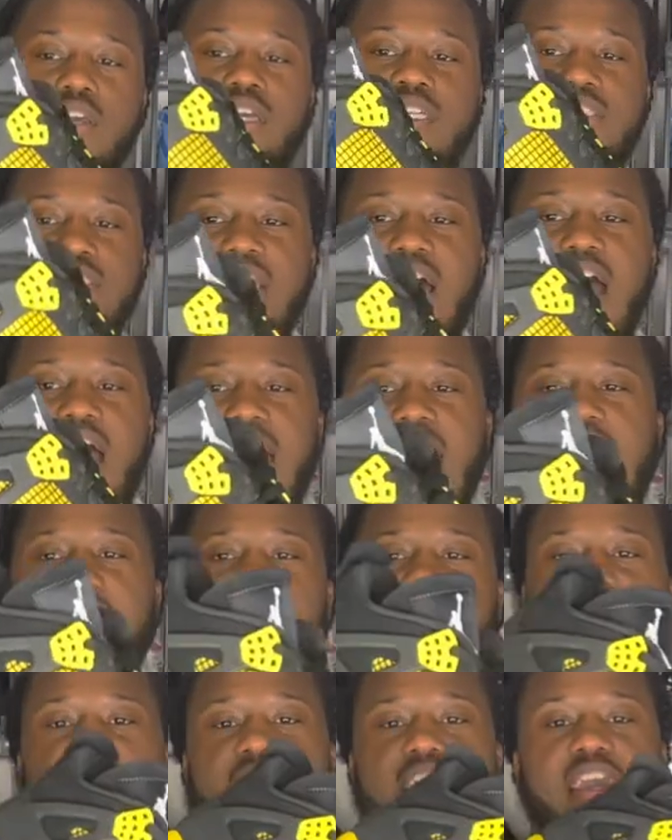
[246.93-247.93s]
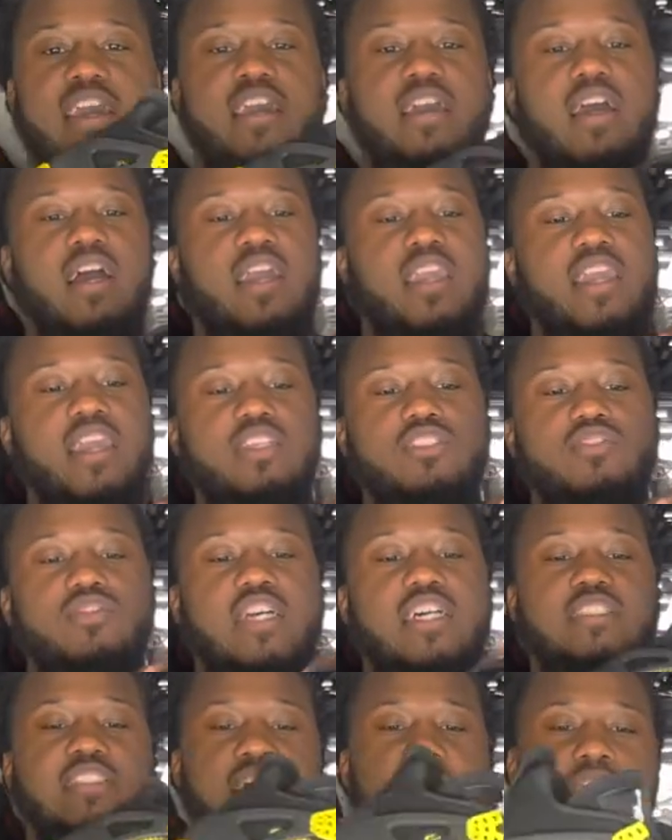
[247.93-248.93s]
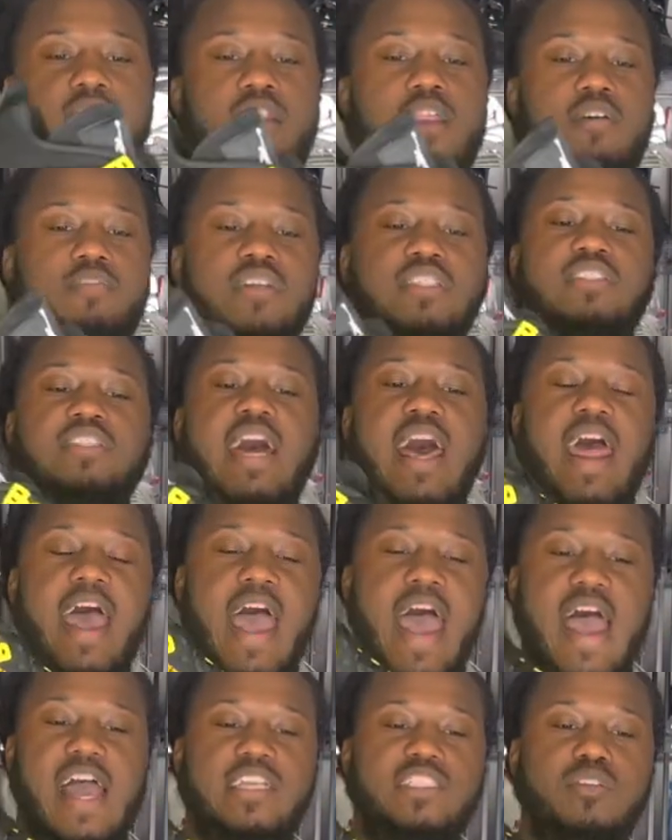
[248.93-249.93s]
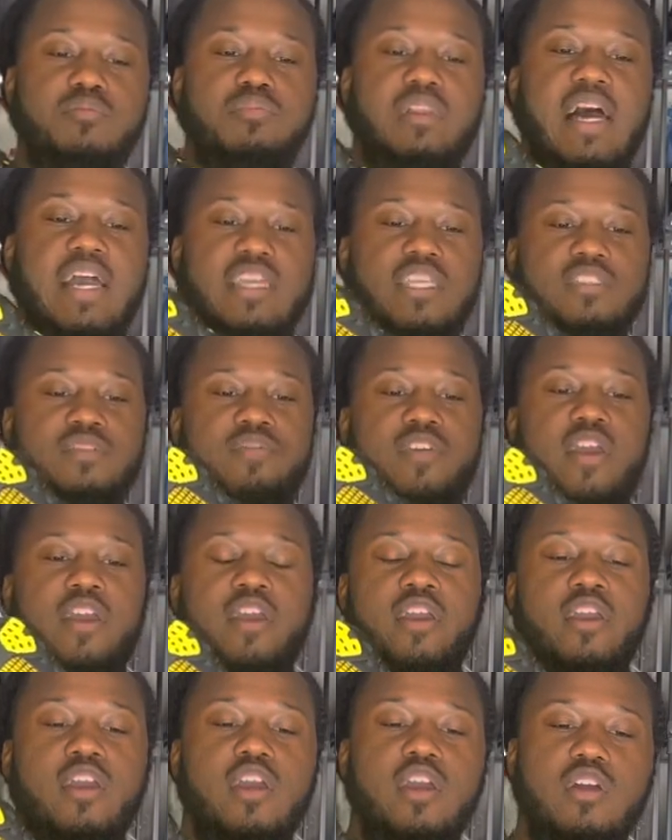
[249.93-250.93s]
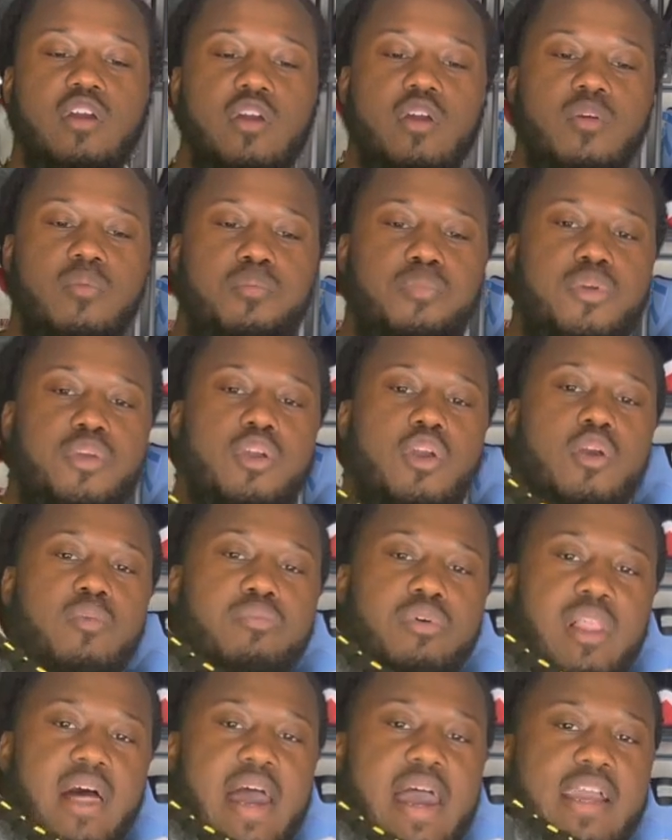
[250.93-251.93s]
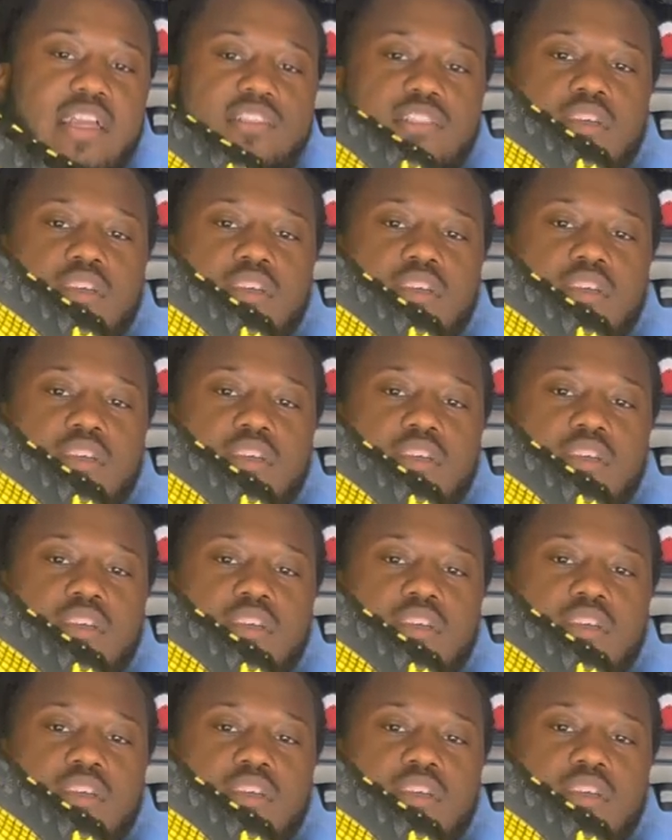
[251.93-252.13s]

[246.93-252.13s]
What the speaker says: It's not ashy. I can't stress that enough. It's not an ashy black. It's very pure black.